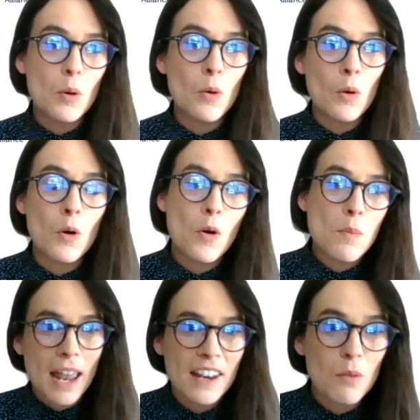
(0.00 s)
or
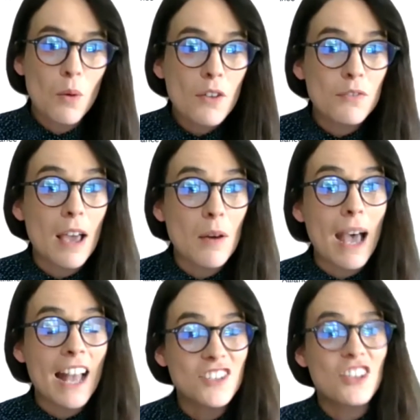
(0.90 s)
plant a wildflower
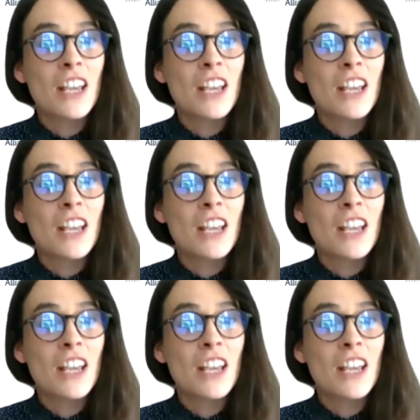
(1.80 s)
patch,